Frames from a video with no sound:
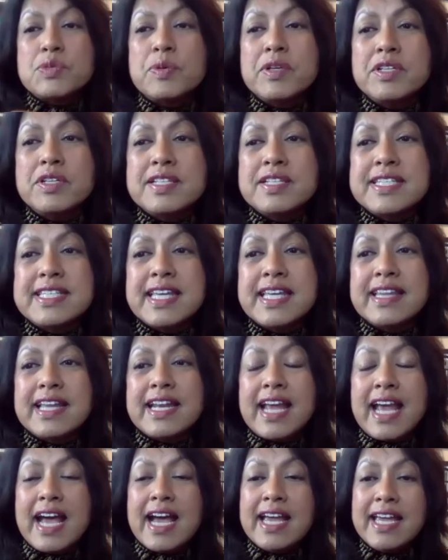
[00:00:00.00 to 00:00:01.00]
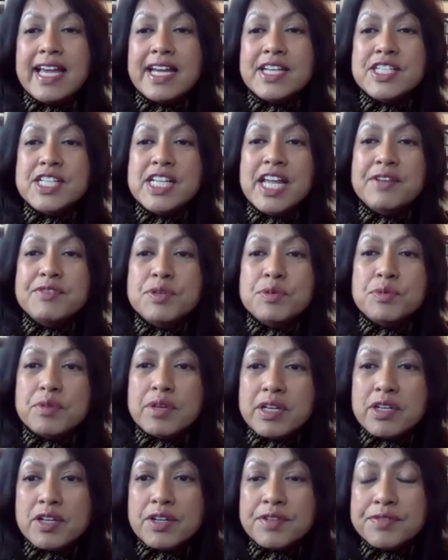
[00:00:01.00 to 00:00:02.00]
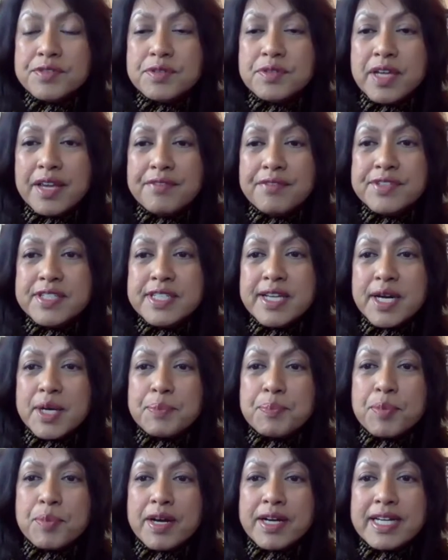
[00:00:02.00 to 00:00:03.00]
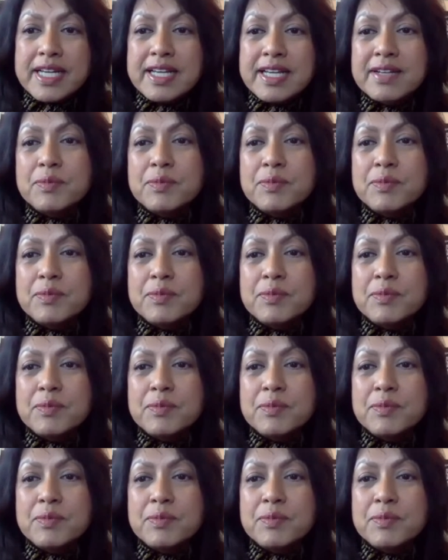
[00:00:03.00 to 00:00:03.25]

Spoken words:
wanted to say that I actually have to run off to FDR Park.